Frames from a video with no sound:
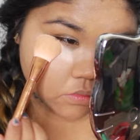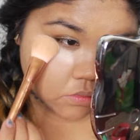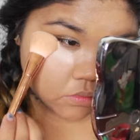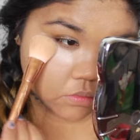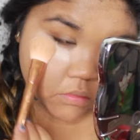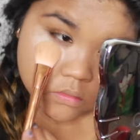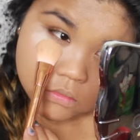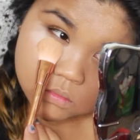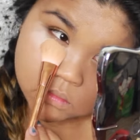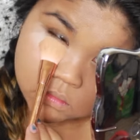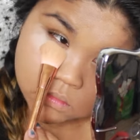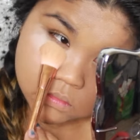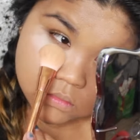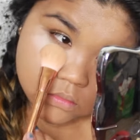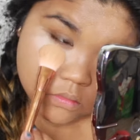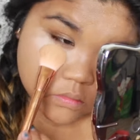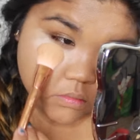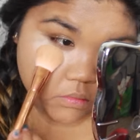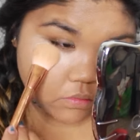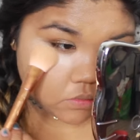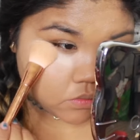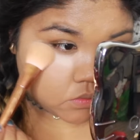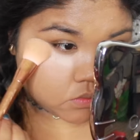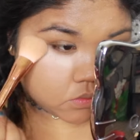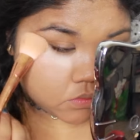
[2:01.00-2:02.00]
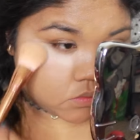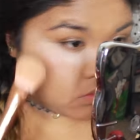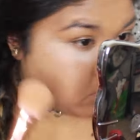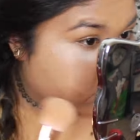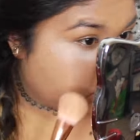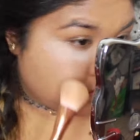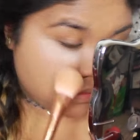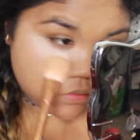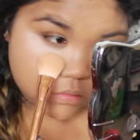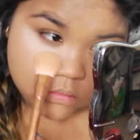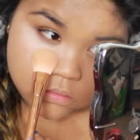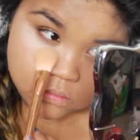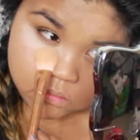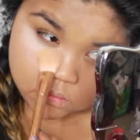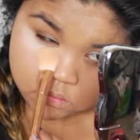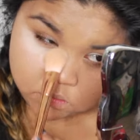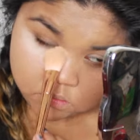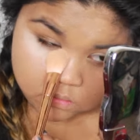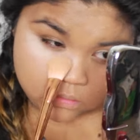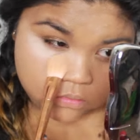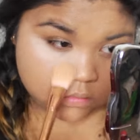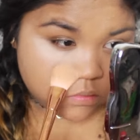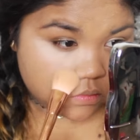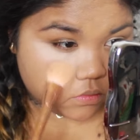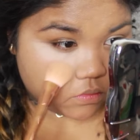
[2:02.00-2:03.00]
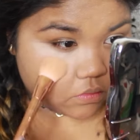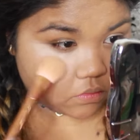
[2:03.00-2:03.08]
And I'm putting a lot just because I'm gonna have a lot of